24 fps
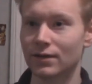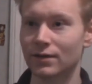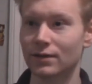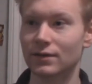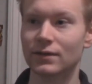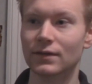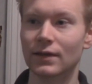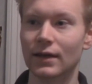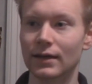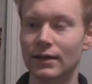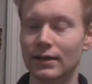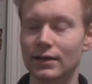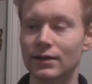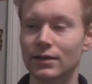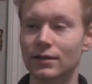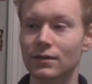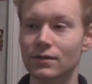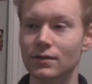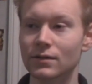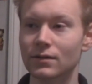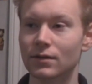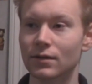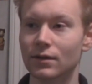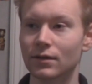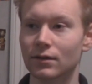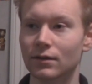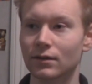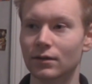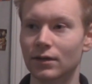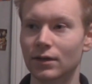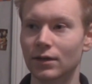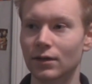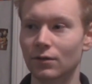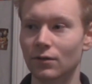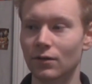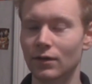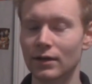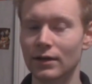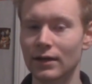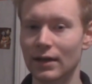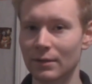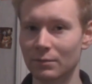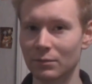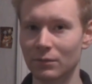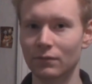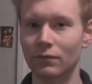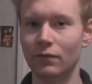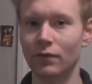since that is, you know, the
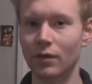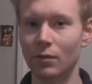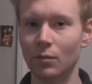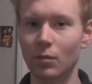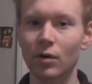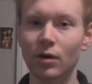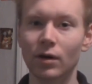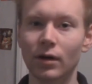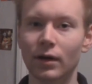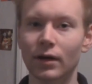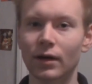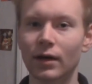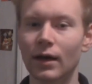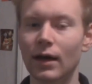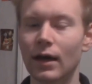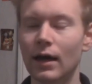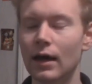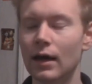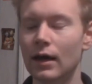name of the book.